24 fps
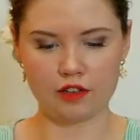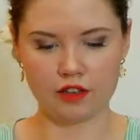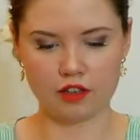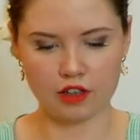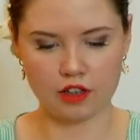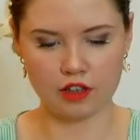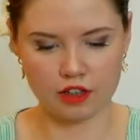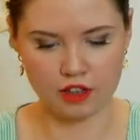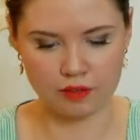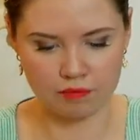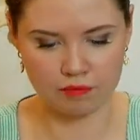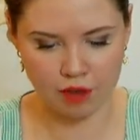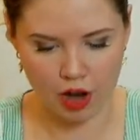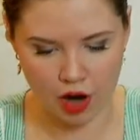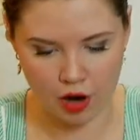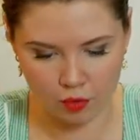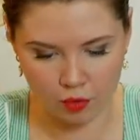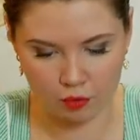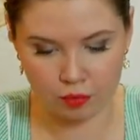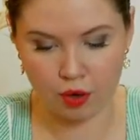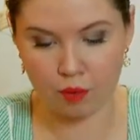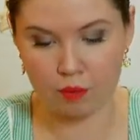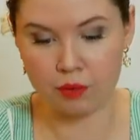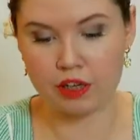I will
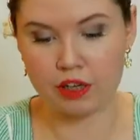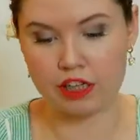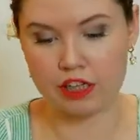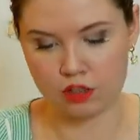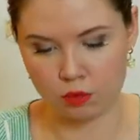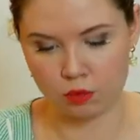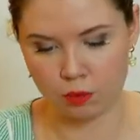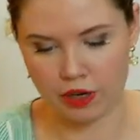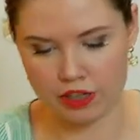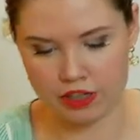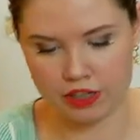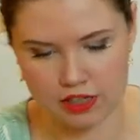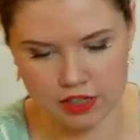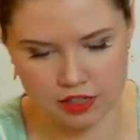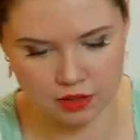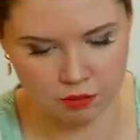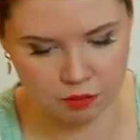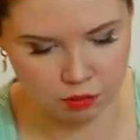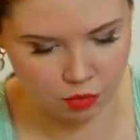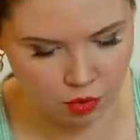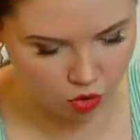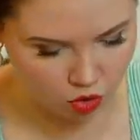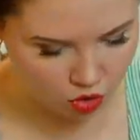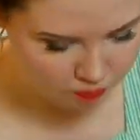probably need to wet it some
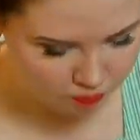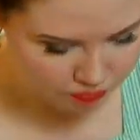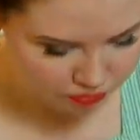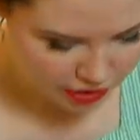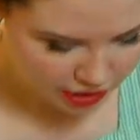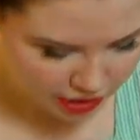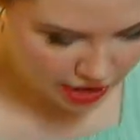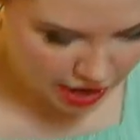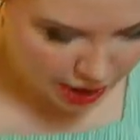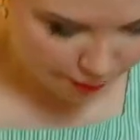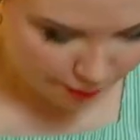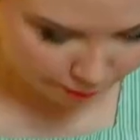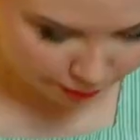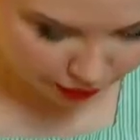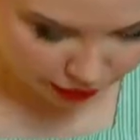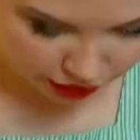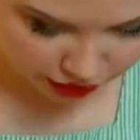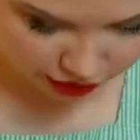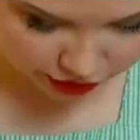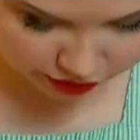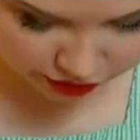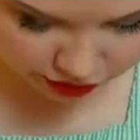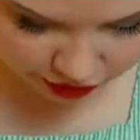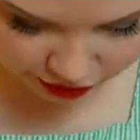more, but